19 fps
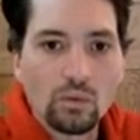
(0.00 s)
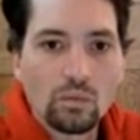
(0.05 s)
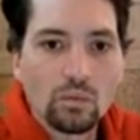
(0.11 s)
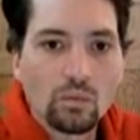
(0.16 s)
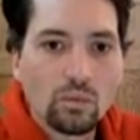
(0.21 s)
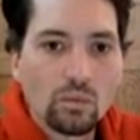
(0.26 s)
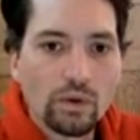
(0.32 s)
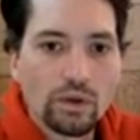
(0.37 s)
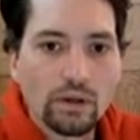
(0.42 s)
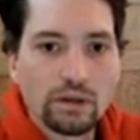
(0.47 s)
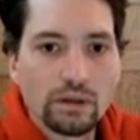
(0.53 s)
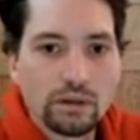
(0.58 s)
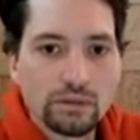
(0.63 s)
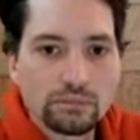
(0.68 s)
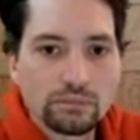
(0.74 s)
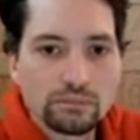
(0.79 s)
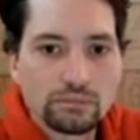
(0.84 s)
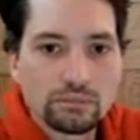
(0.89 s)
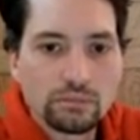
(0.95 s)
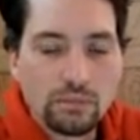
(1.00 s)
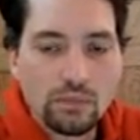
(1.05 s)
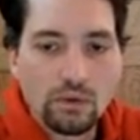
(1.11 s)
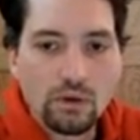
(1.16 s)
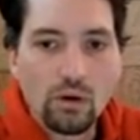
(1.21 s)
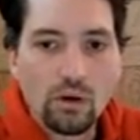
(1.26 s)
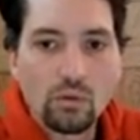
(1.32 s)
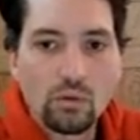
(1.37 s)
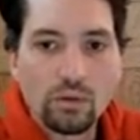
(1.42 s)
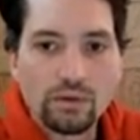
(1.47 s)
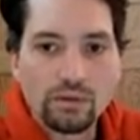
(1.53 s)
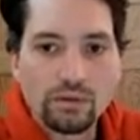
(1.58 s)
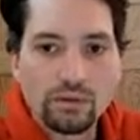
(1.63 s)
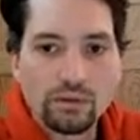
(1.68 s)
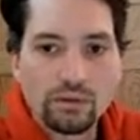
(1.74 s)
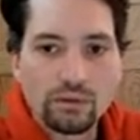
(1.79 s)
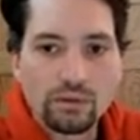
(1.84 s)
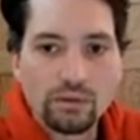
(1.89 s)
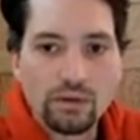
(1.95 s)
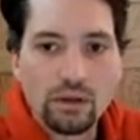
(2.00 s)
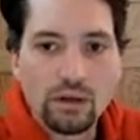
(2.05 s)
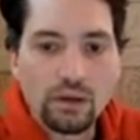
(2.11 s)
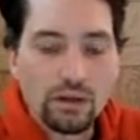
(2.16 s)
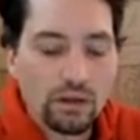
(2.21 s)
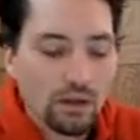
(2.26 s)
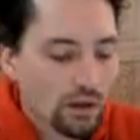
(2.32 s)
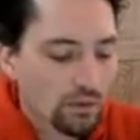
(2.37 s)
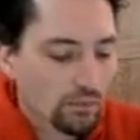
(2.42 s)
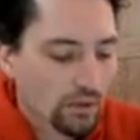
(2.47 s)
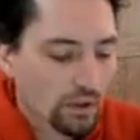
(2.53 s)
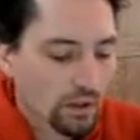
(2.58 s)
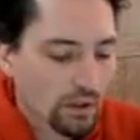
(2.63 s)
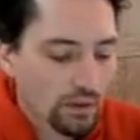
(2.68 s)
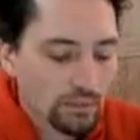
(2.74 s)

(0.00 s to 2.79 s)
we are always in our